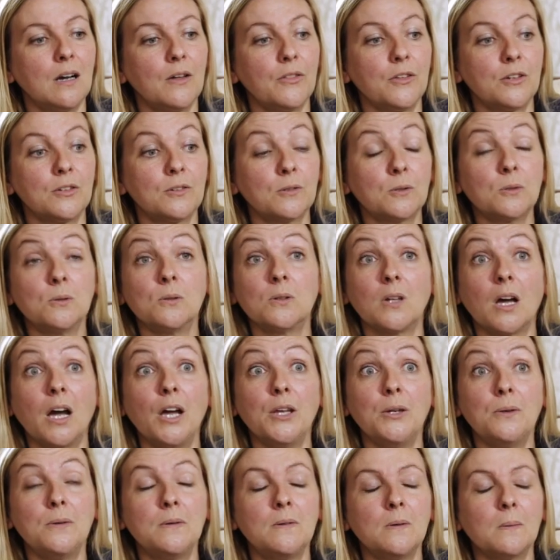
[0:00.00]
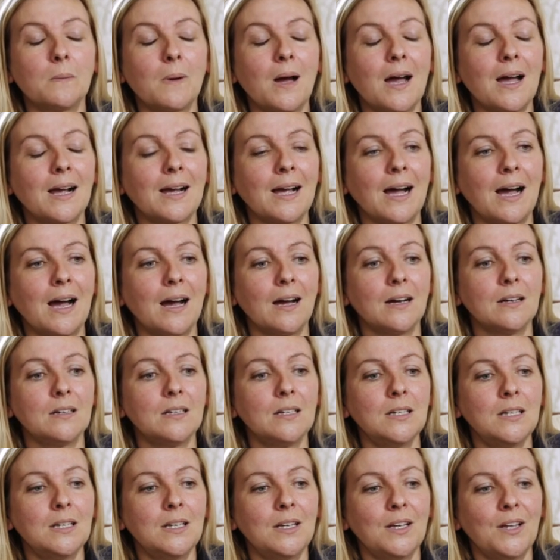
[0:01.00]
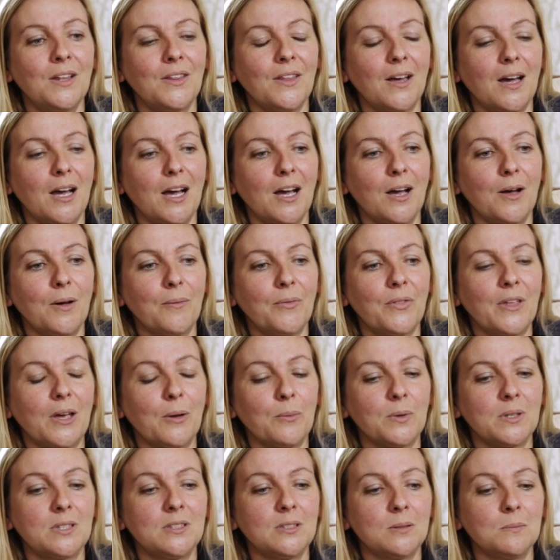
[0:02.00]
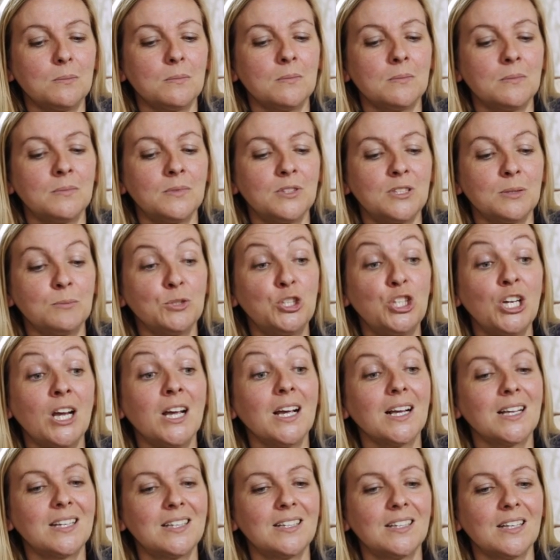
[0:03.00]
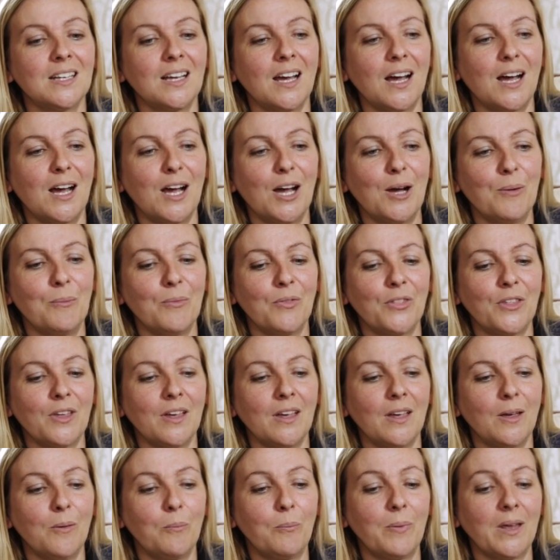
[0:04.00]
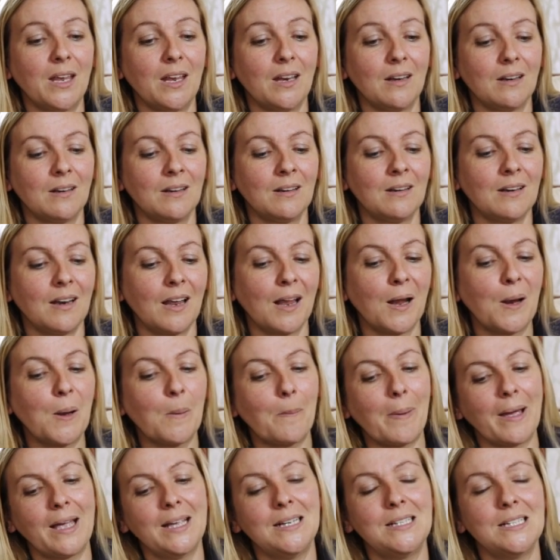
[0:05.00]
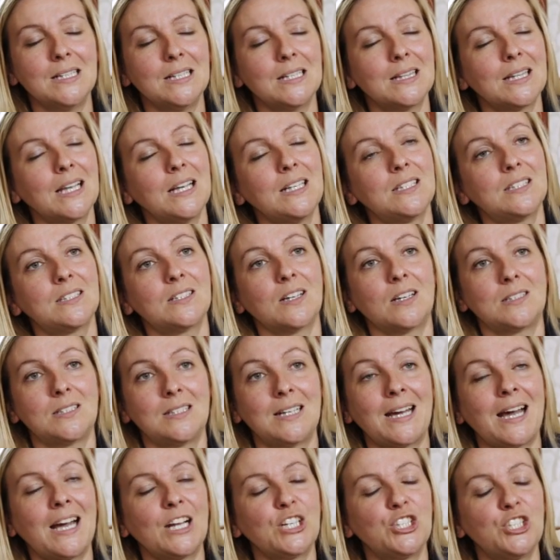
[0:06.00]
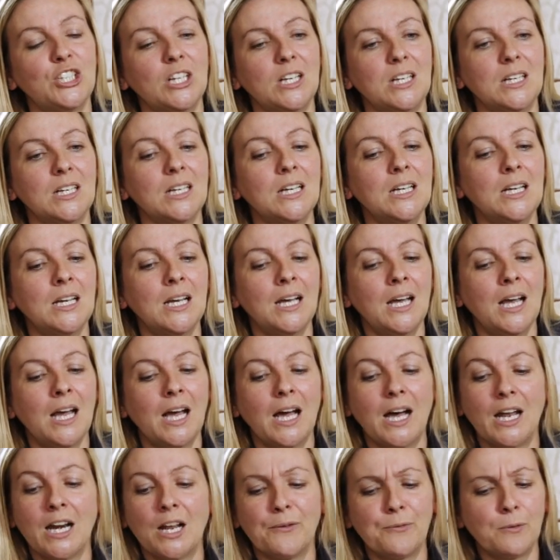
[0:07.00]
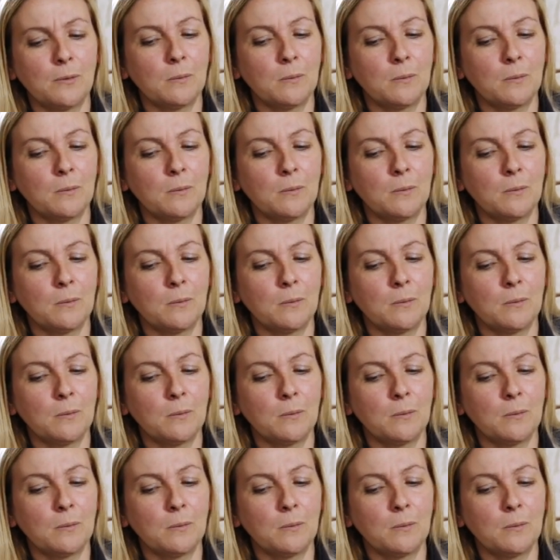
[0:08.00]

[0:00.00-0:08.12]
at the school that I used to work at. There were some chicks that had been incubated and they'd started hatching, and